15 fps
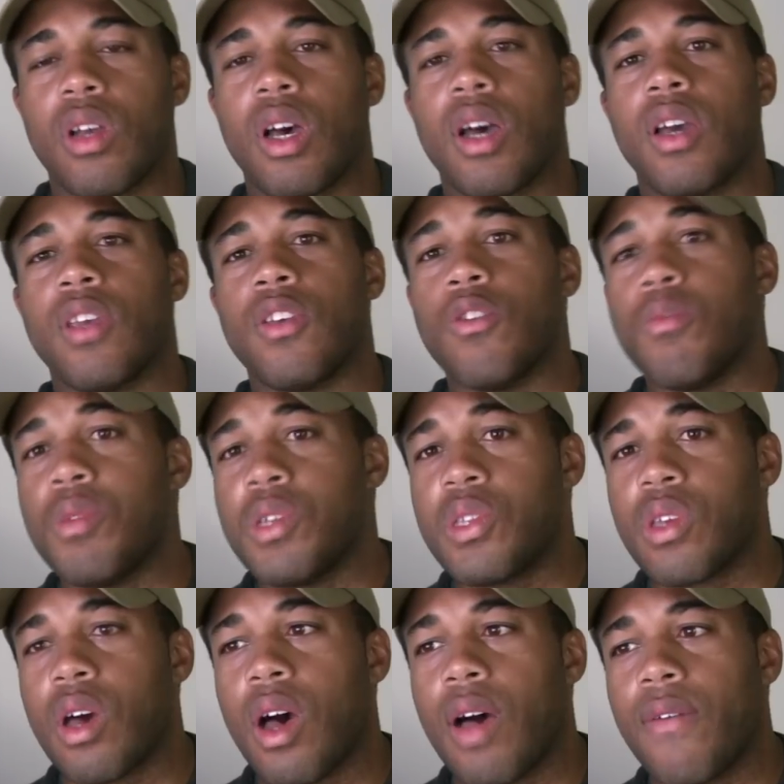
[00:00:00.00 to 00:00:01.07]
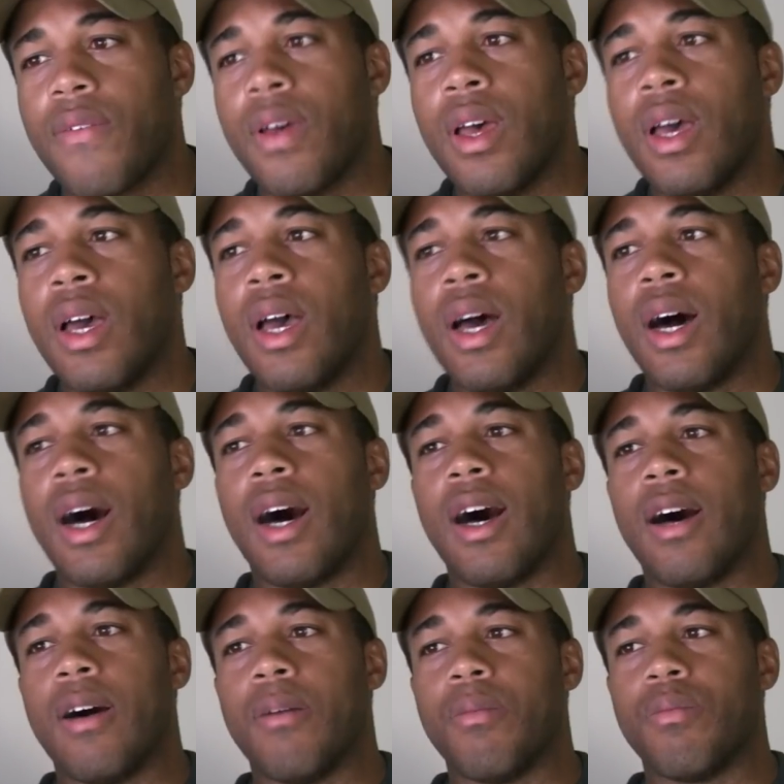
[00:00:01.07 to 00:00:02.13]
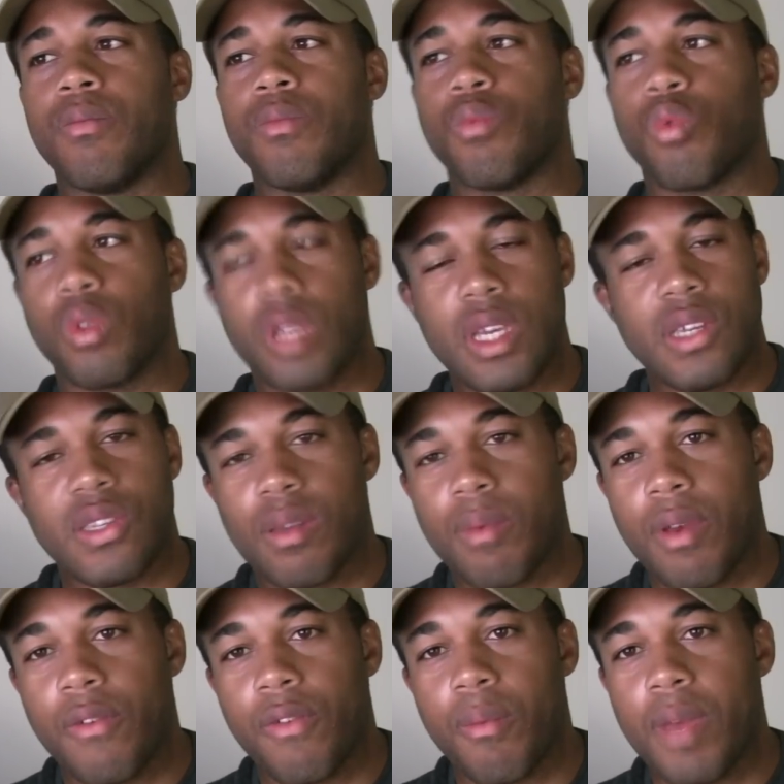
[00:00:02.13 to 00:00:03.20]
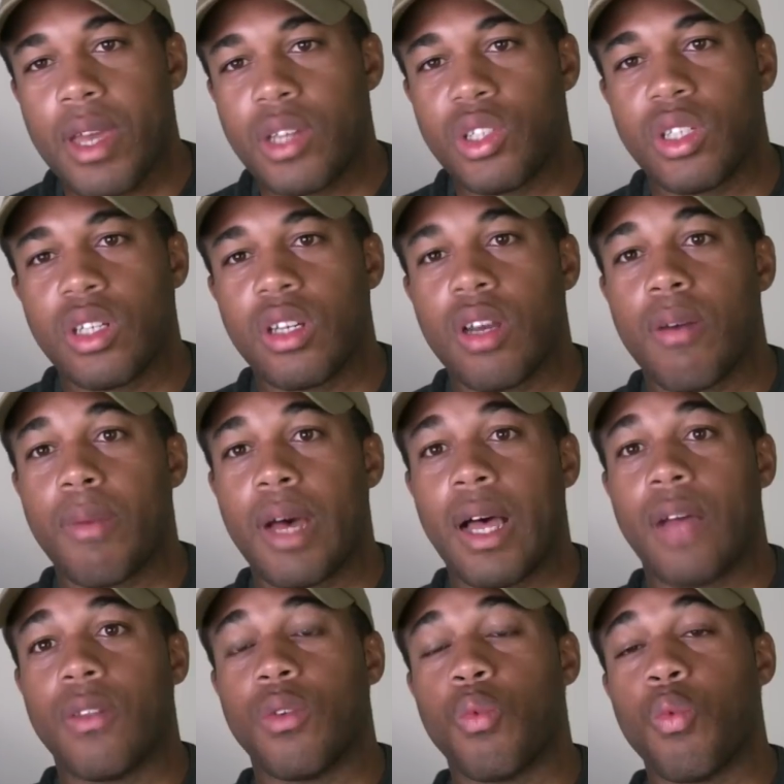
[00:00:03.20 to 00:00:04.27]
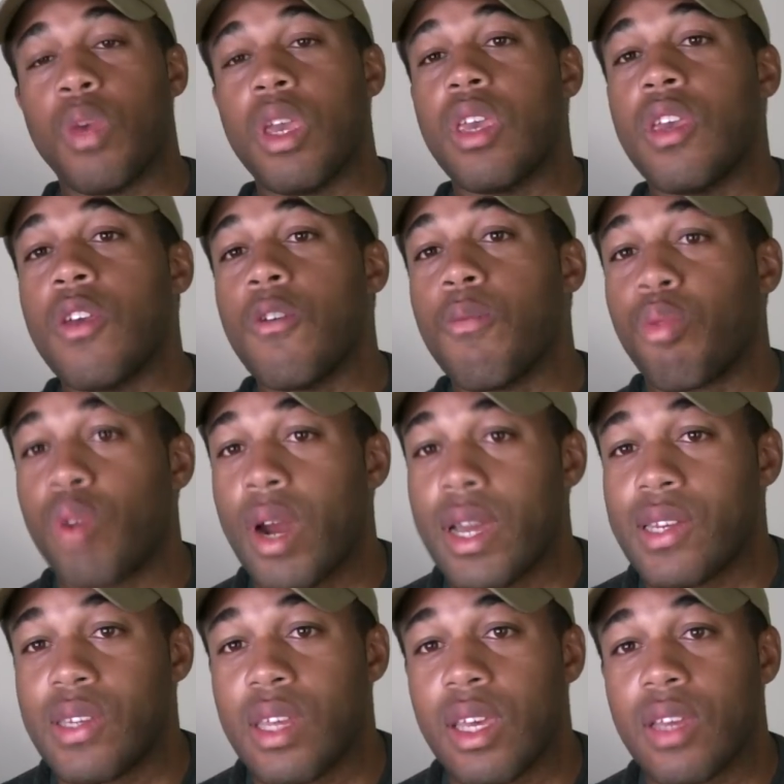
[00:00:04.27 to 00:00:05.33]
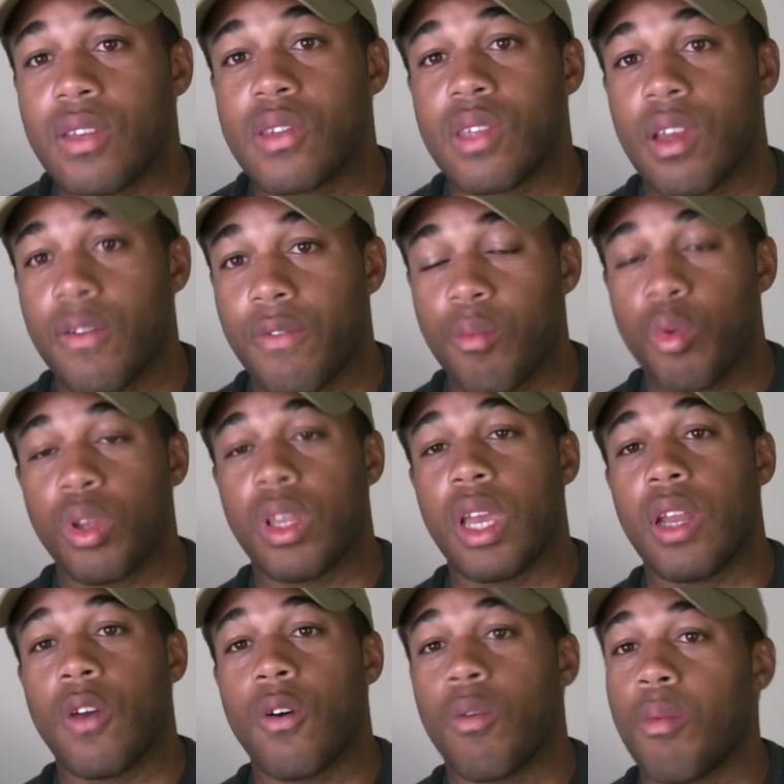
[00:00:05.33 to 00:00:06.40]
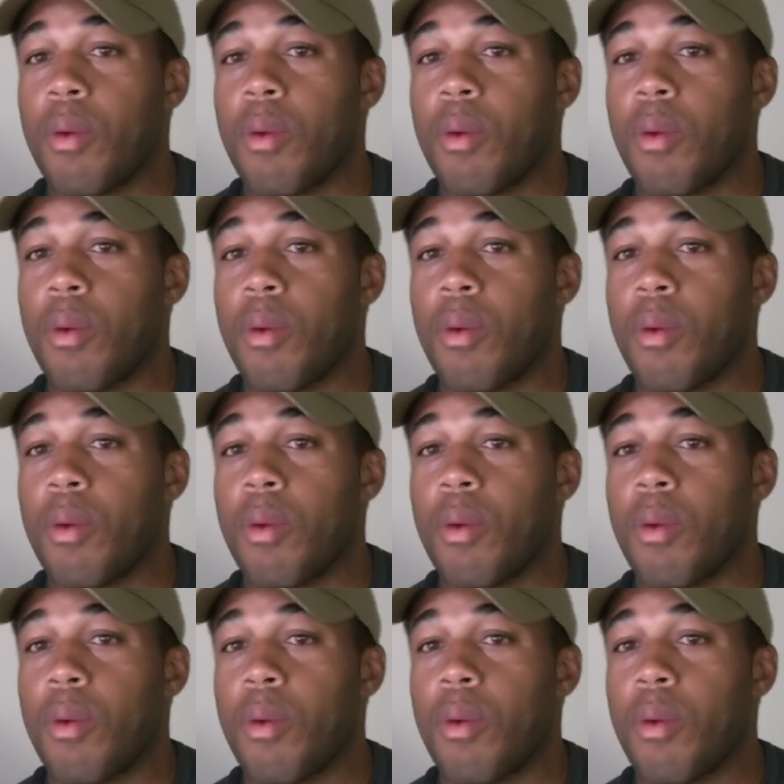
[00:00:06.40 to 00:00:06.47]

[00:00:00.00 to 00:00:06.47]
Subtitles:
Ubisoft released some information about the Wii U pricing and stuff from what they know.